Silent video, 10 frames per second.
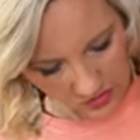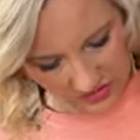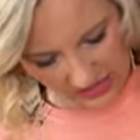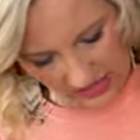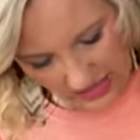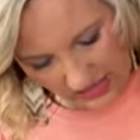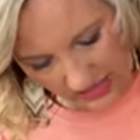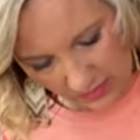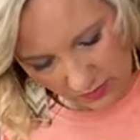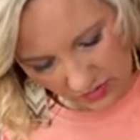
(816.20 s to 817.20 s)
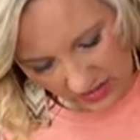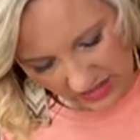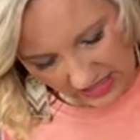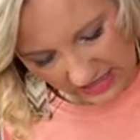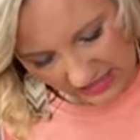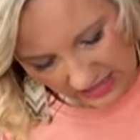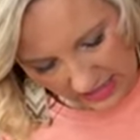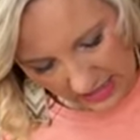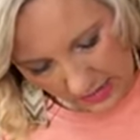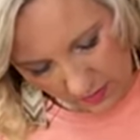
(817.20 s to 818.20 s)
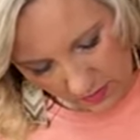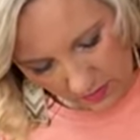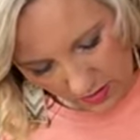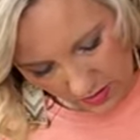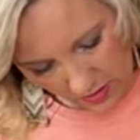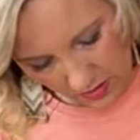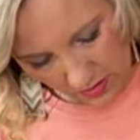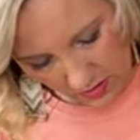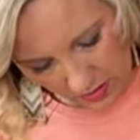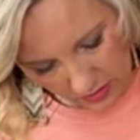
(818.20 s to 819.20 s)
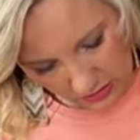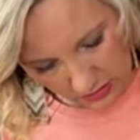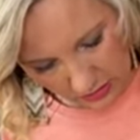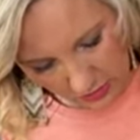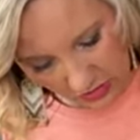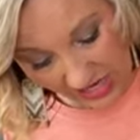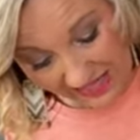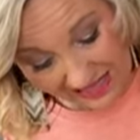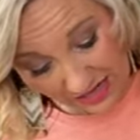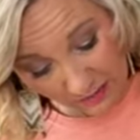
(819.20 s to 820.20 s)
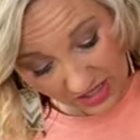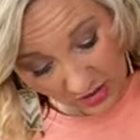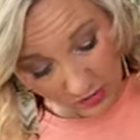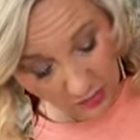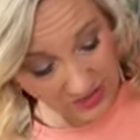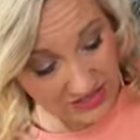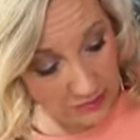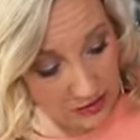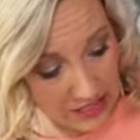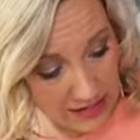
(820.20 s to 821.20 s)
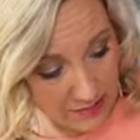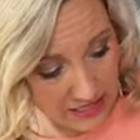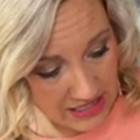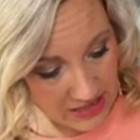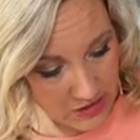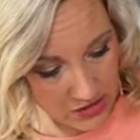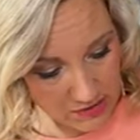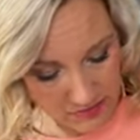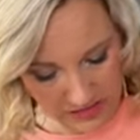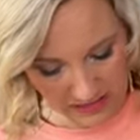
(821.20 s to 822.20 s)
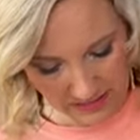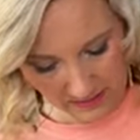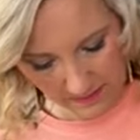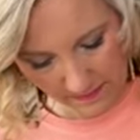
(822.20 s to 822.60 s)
Just to kind of keep within that same look. And then I'm going to go in with some limeade here in a minute.